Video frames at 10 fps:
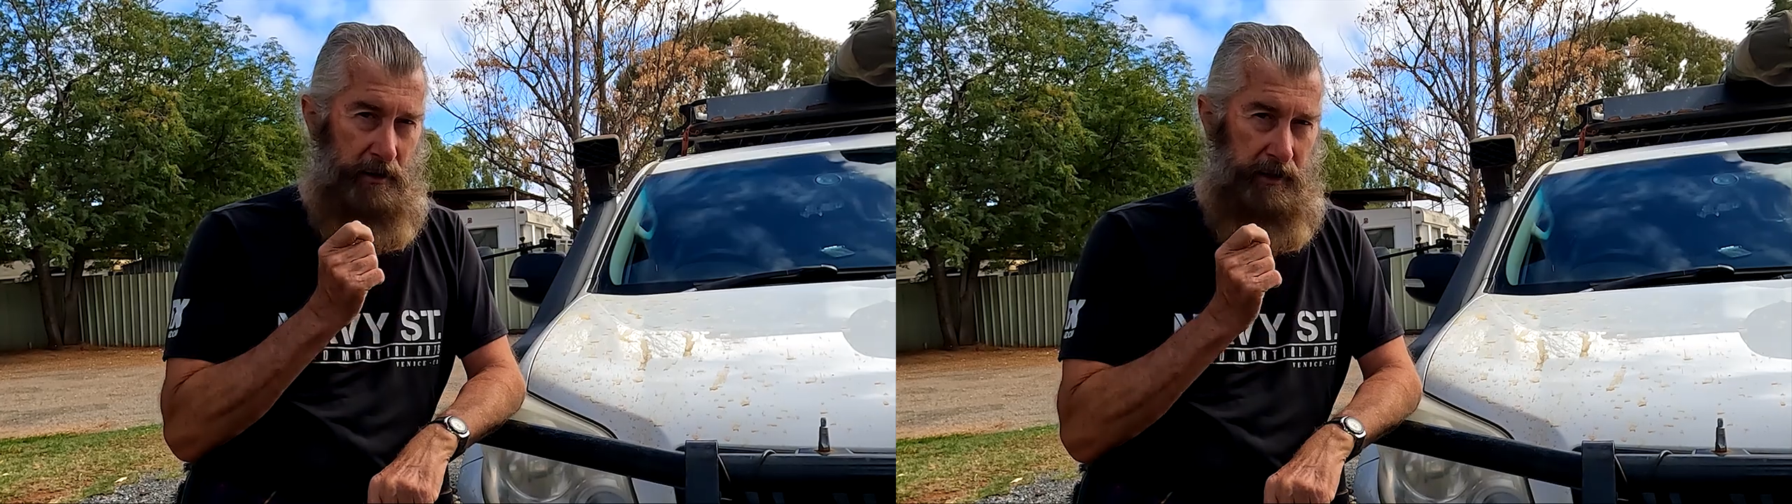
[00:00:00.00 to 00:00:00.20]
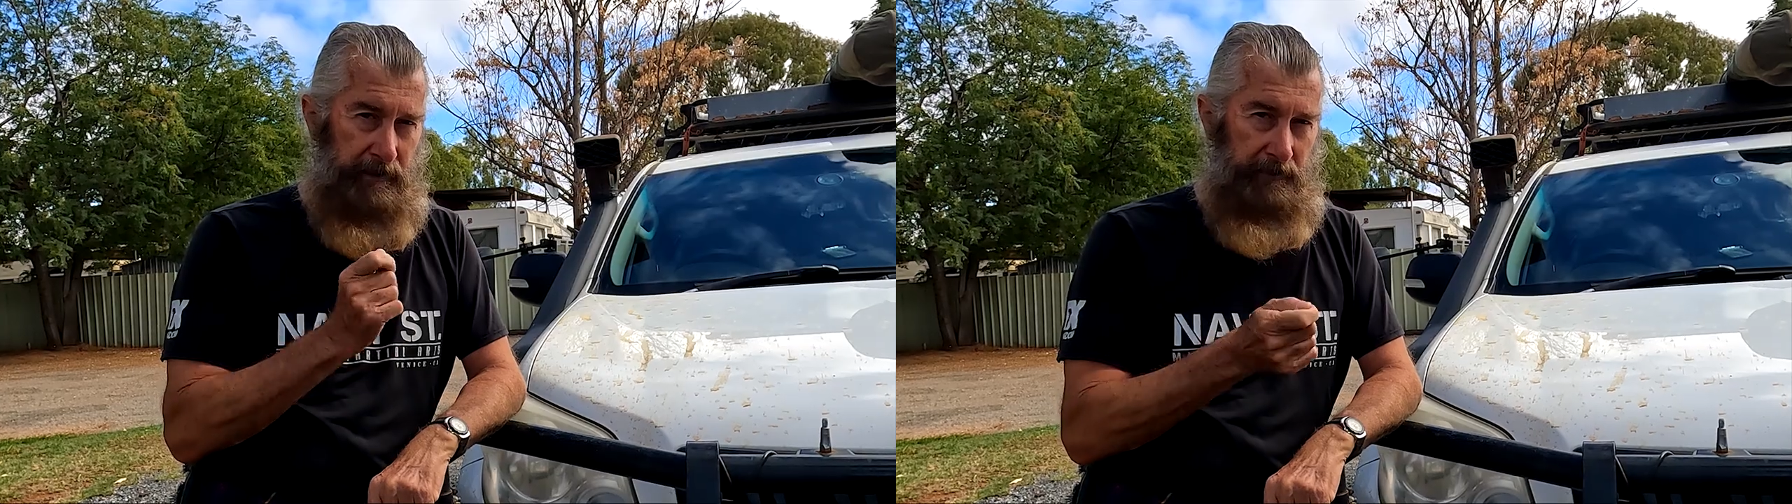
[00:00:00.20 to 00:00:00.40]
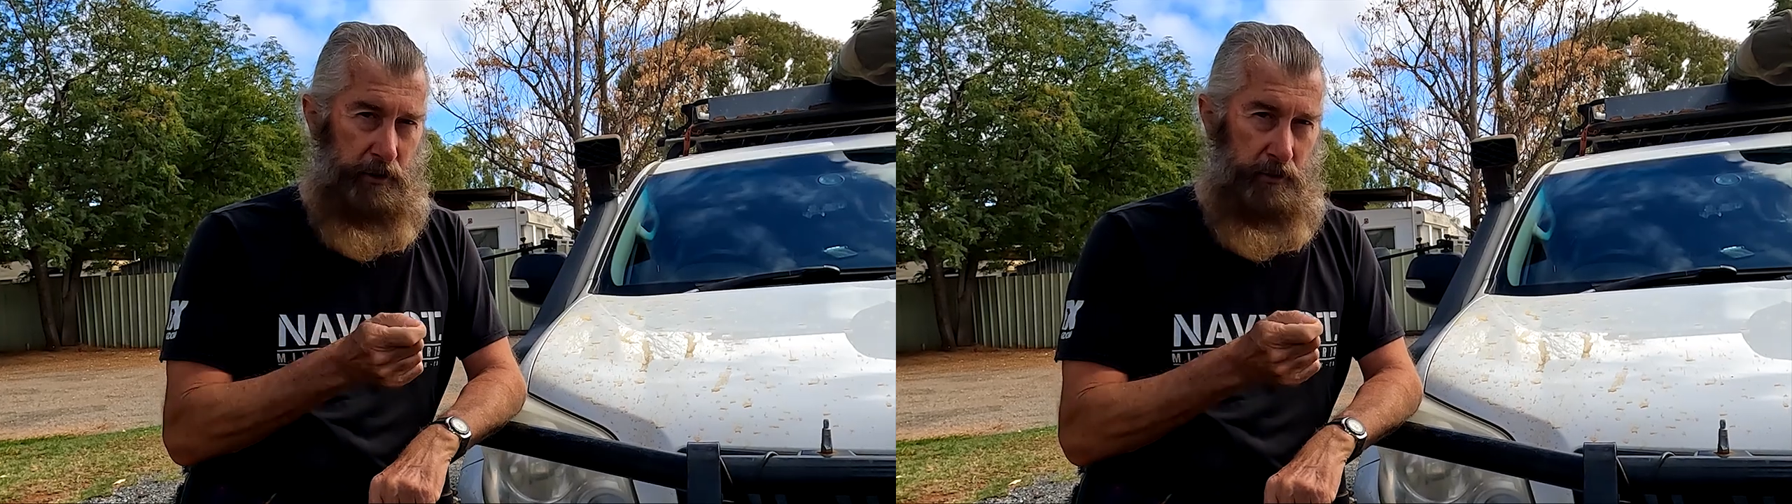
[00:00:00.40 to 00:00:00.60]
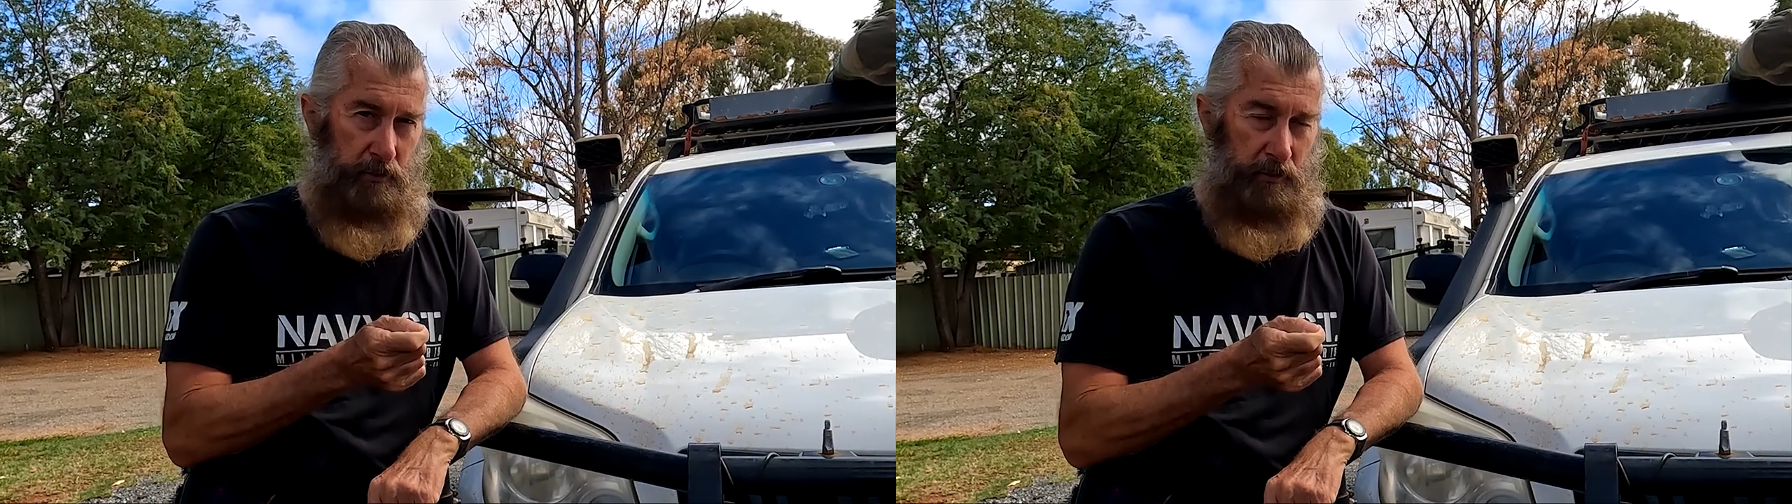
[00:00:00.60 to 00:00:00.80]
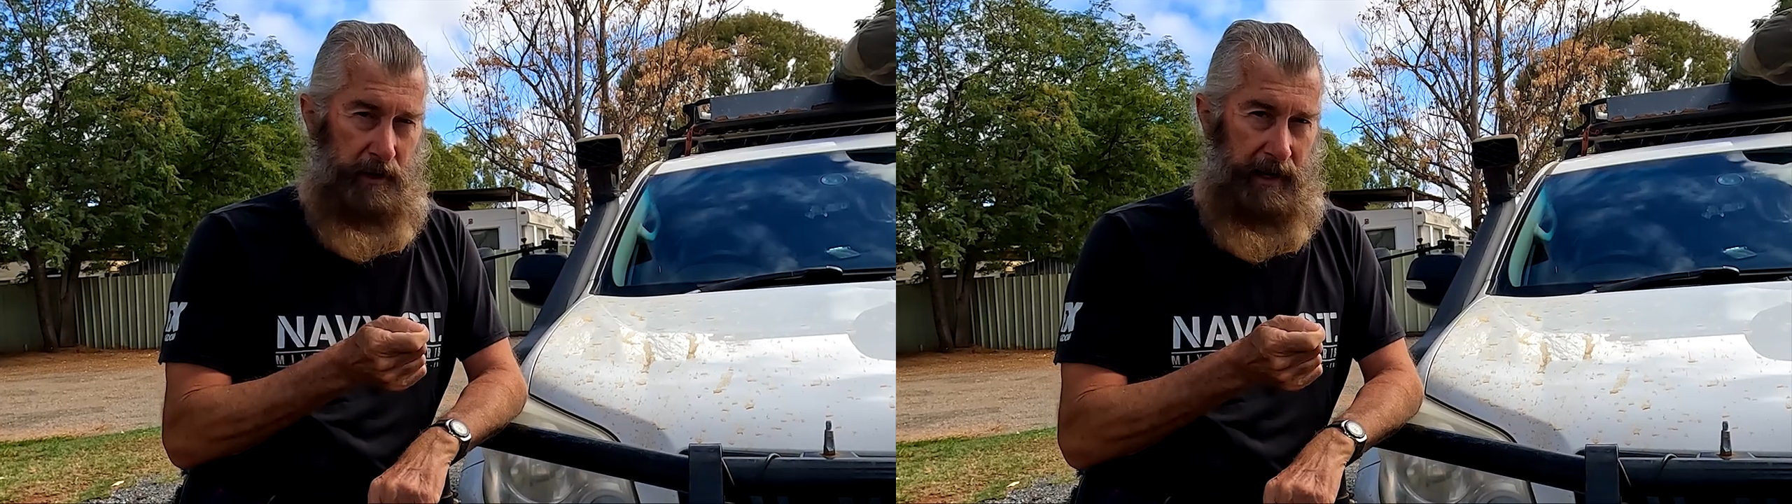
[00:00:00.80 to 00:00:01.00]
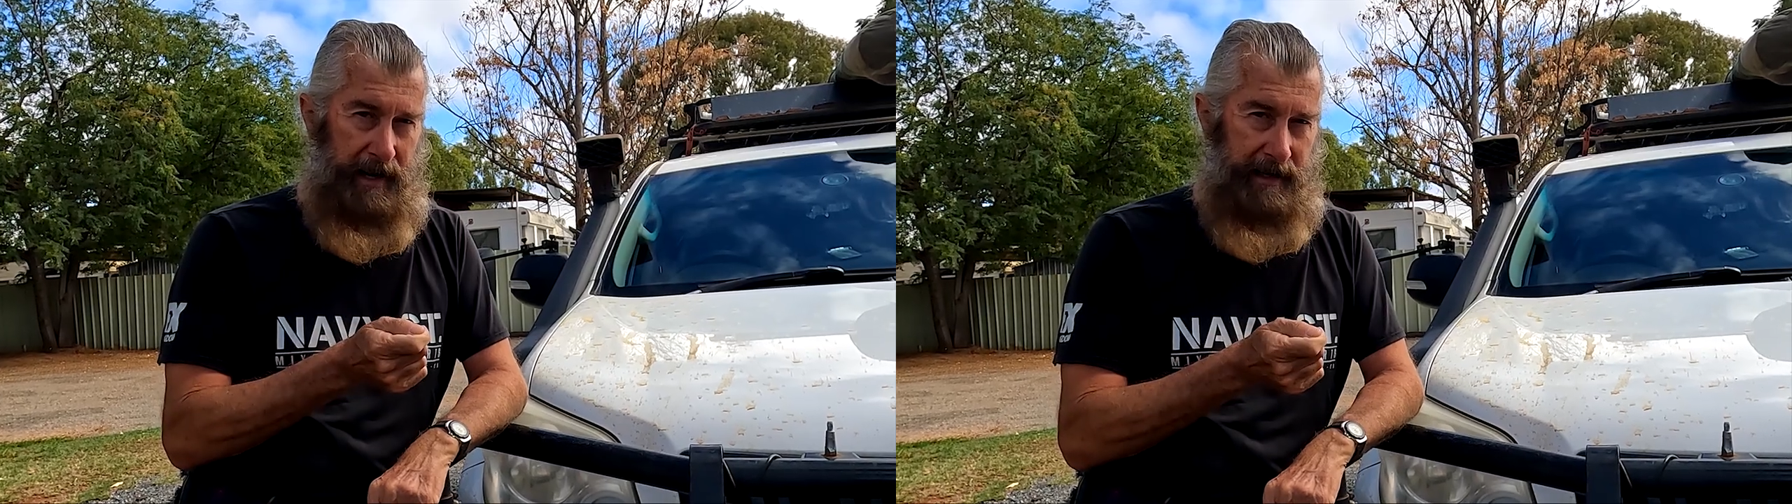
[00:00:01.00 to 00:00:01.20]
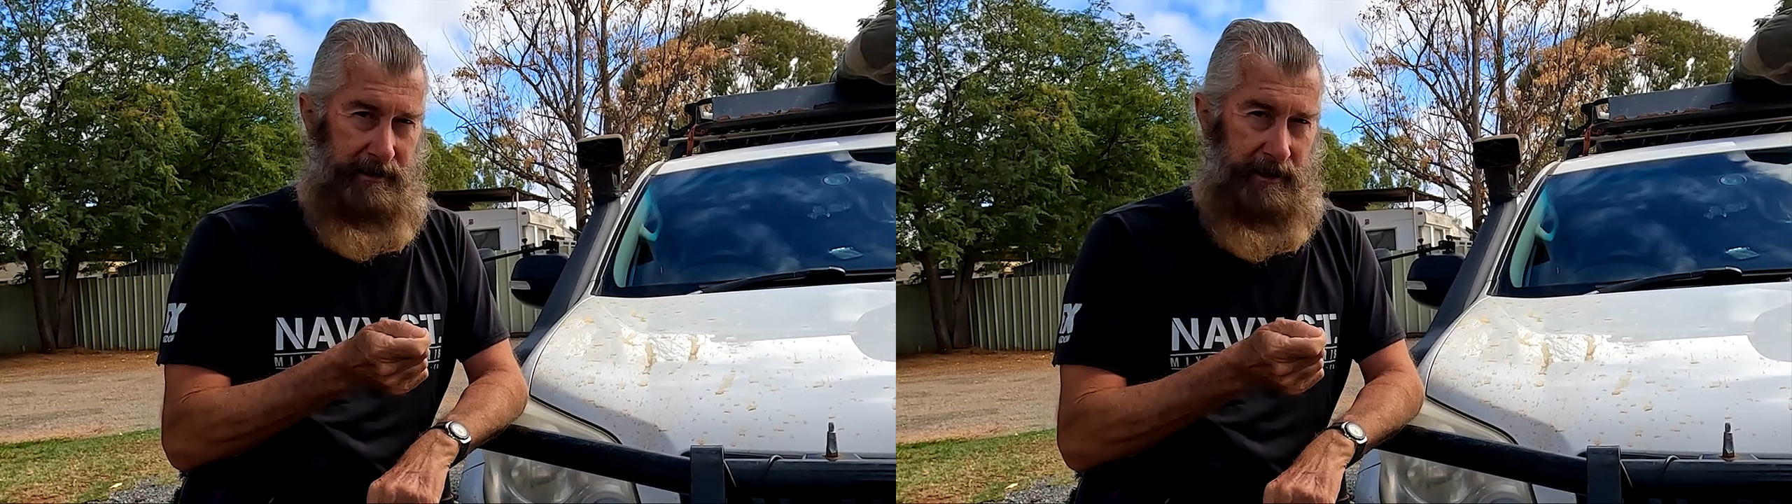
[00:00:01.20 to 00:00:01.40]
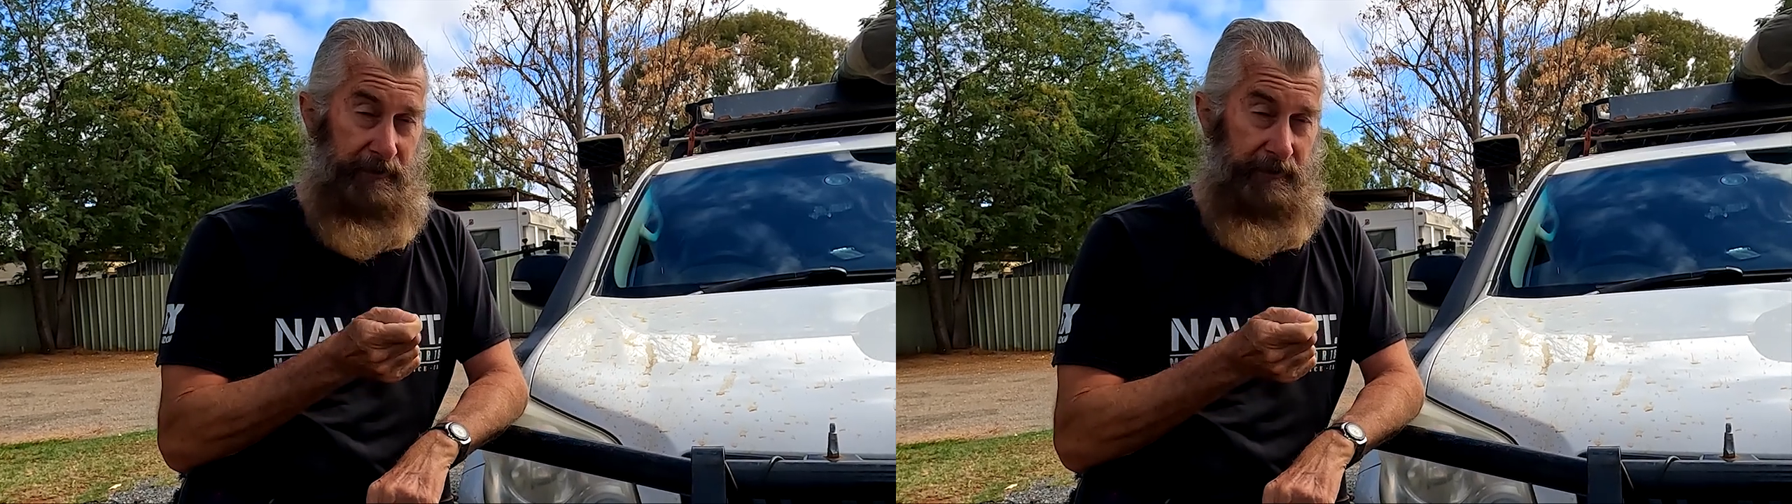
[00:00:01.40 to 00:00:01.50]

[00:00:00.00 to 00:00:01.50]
I'll give you a hint.